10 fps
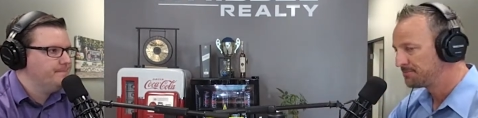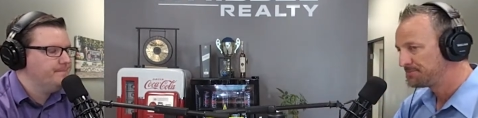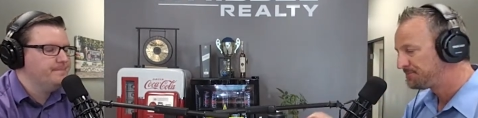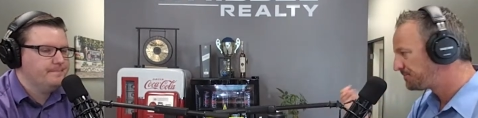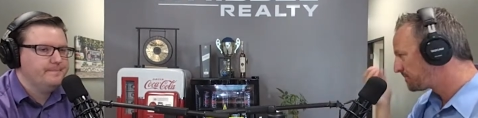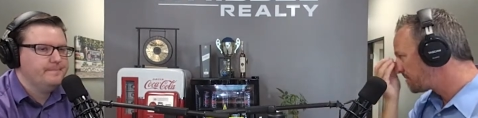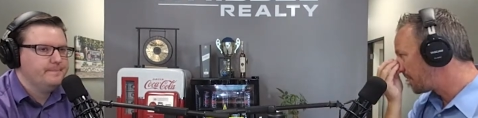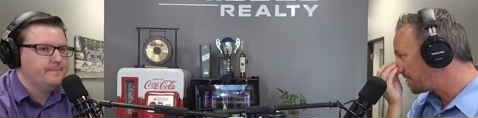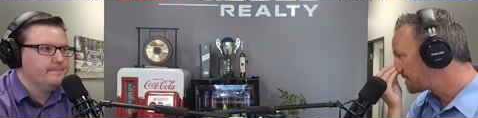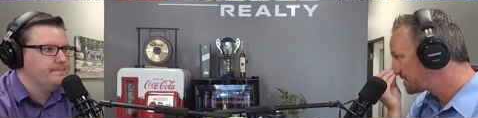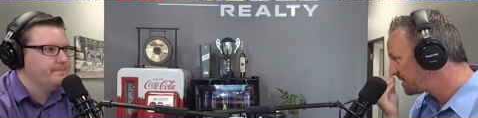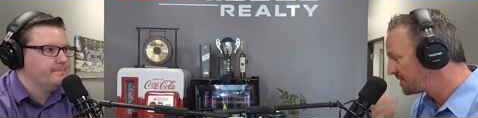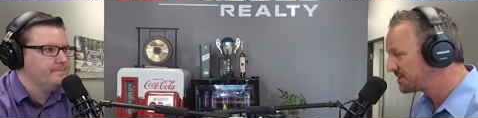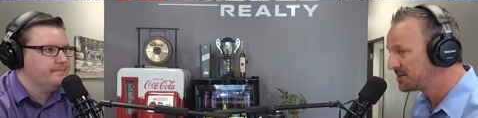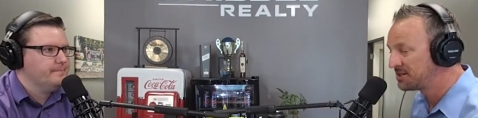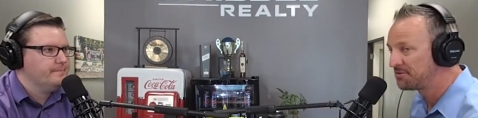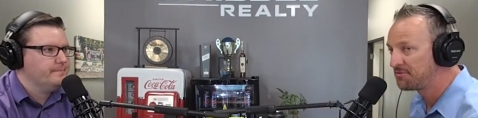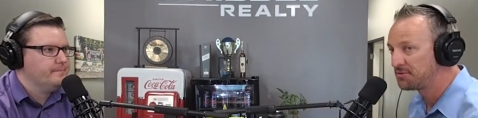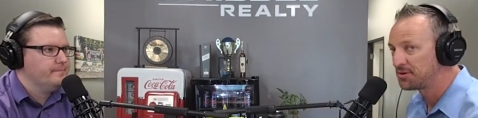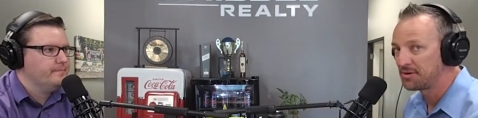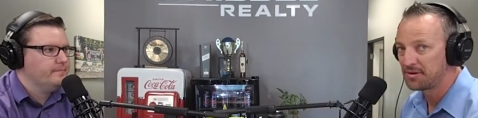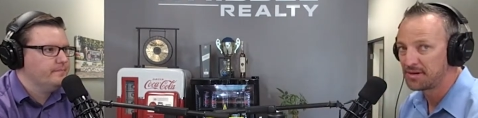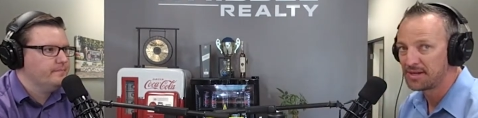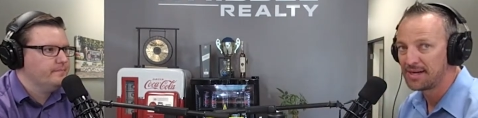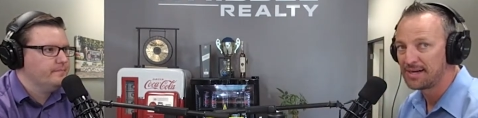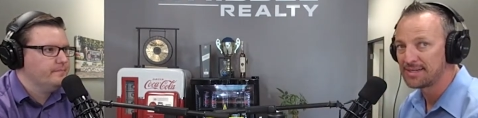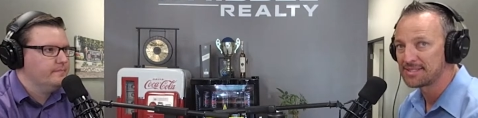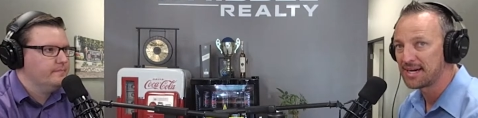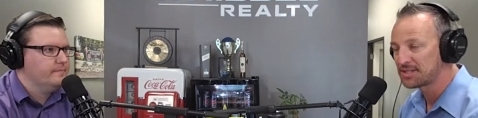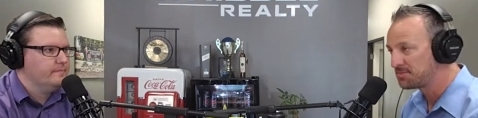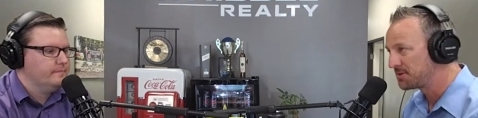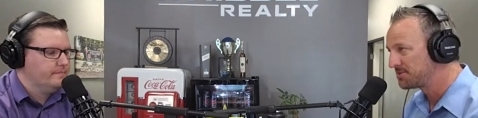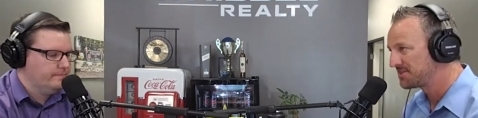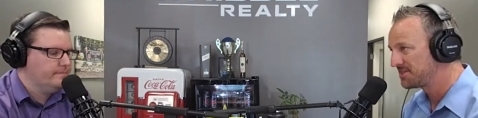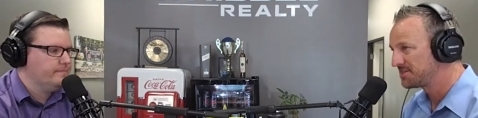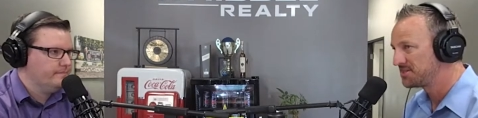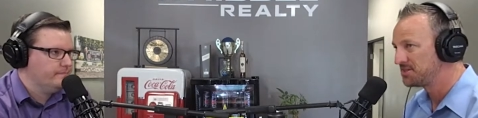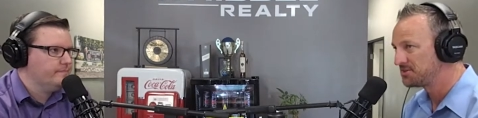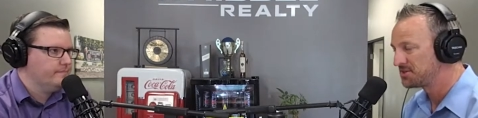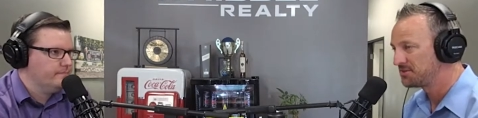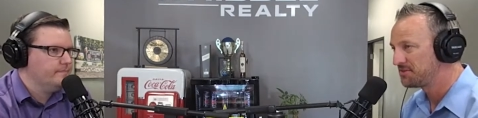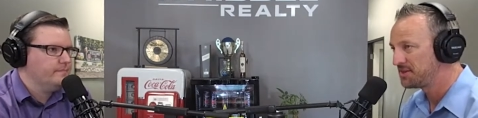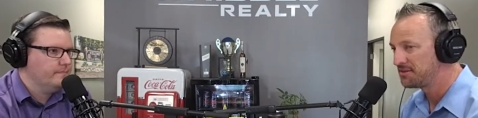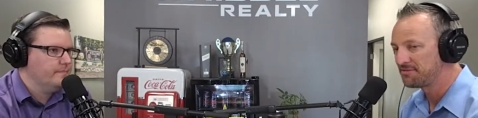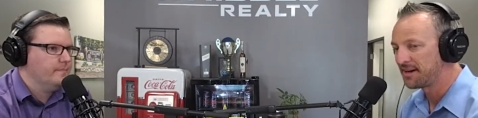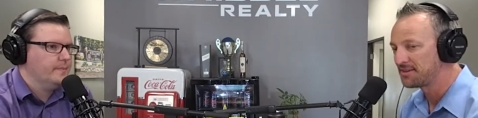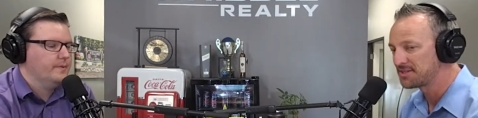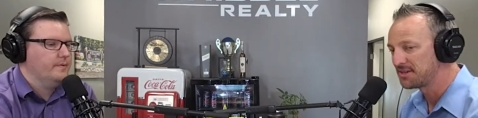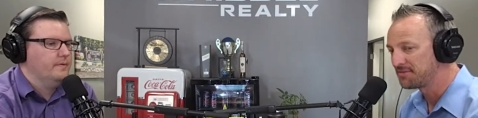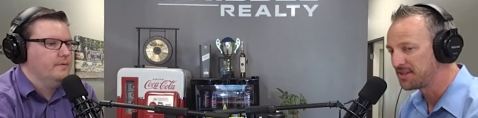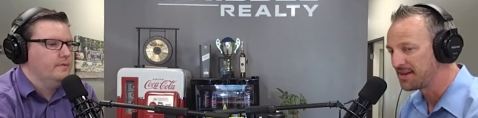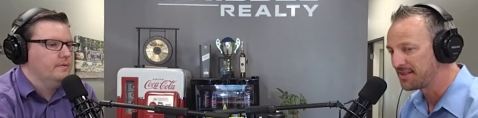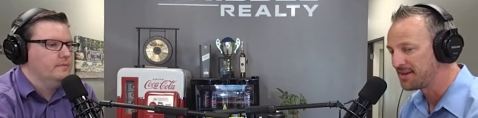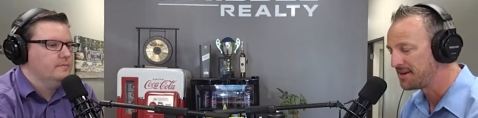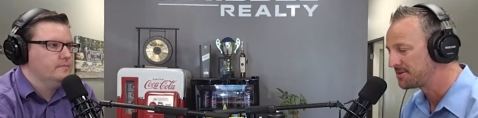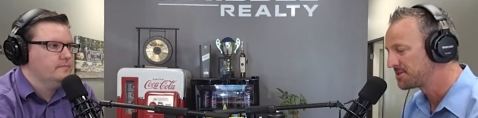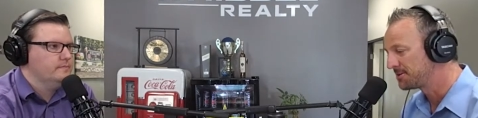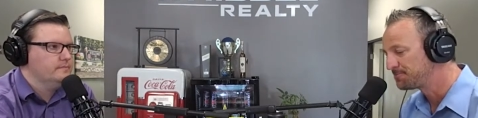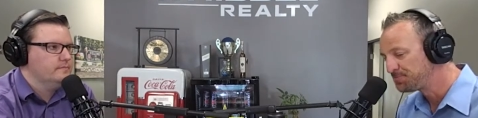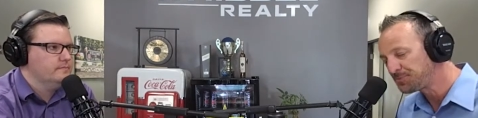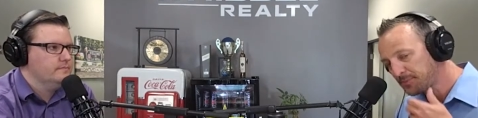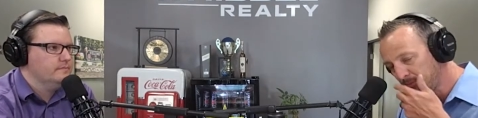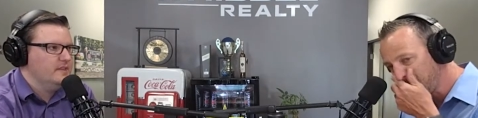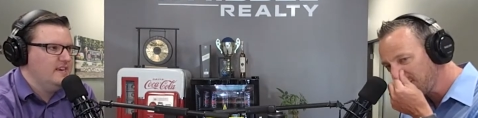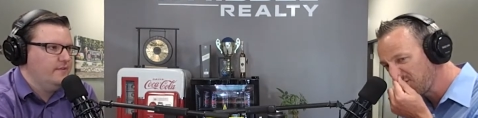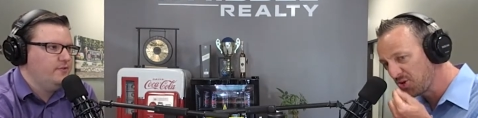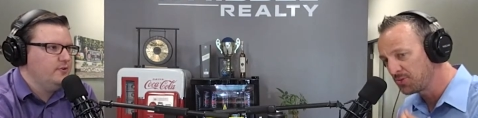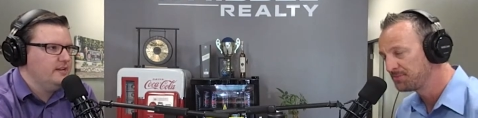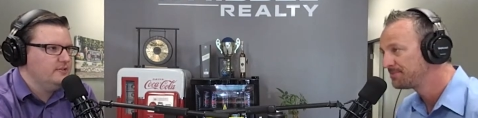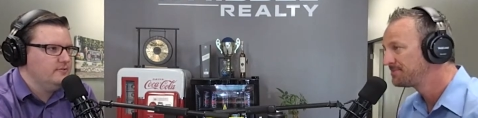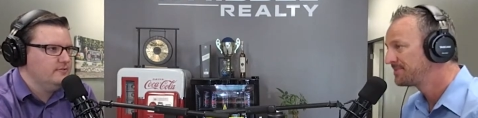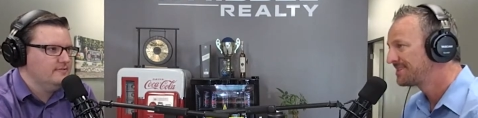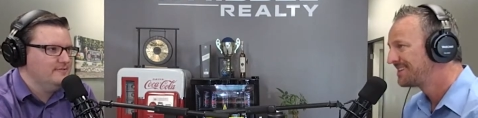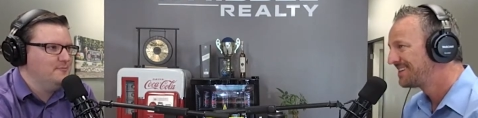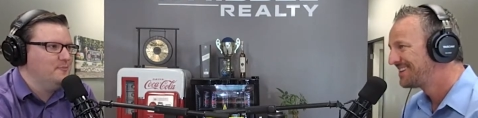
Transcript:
Speaker 1: Yep. Yeah, that's that's good for uh, tax purposes too. So if you need to file stuff at the end of the year, so
Speaker 2: if cool. you need to,